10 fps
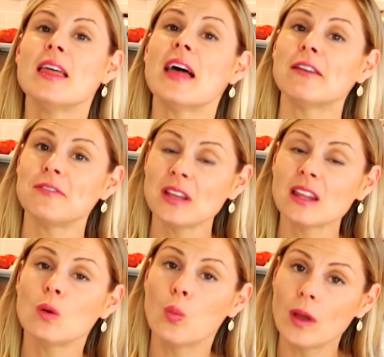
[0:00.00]
that
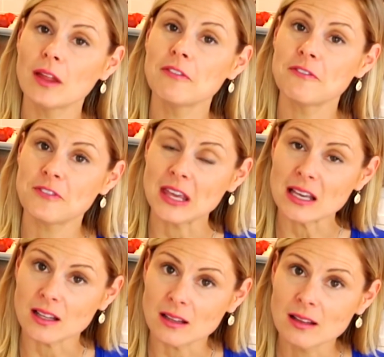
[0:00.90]
feeling will
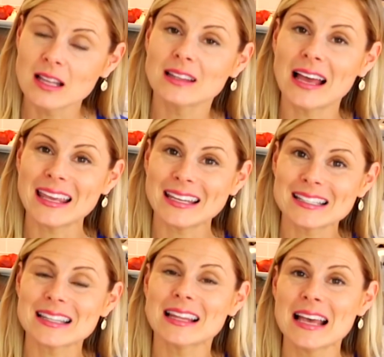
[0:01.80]
feel like it
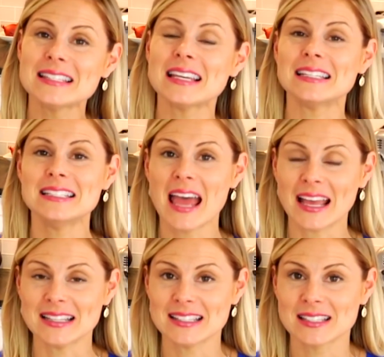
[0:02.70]
is less
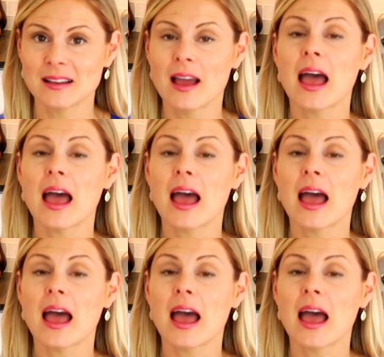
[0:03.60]
intense,